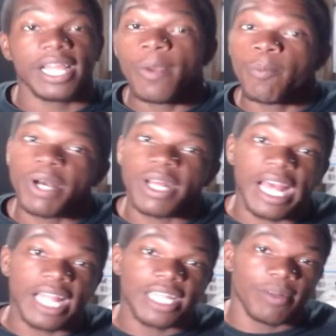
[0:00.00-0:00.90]
But
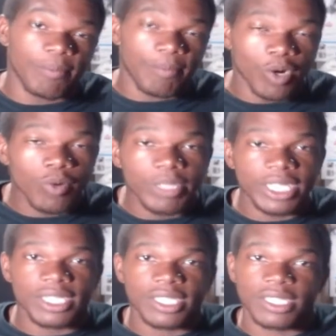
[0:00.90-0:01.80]
at the
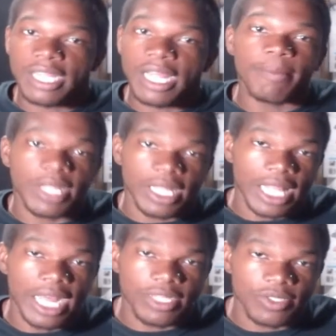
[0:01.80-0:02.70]
moment, not even but to
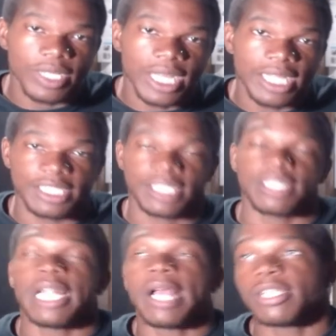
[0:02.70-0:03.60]
lie to you guys, and
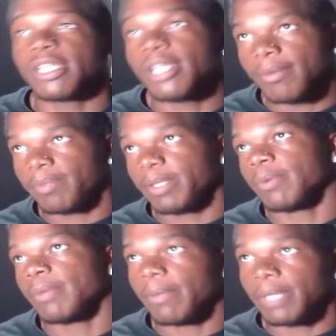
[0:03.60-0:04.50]
now people
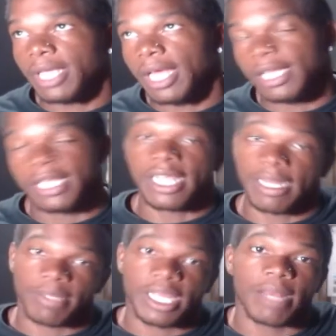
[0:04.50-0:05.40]
might be cap- thinking
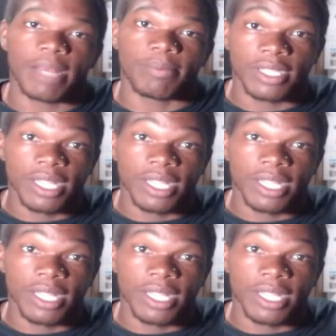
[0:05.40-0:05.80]
I'm capping.